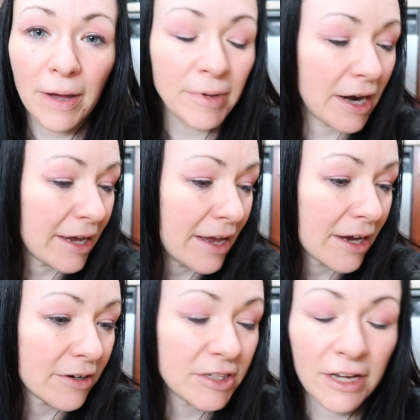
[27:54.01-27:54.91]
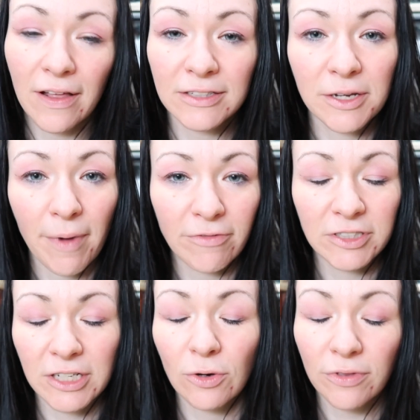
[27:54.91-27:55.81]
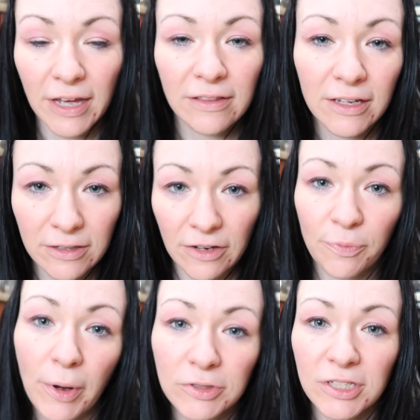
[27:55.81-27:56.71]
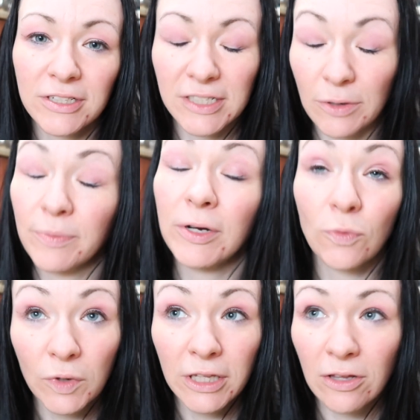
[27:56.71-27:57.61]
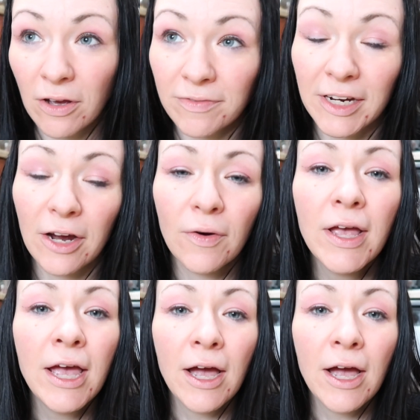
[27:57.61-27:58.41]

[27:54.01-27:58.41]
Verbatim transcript: I mean, I can't guarantee I'll ask him every single thing that gets posted, because that would be a really long video,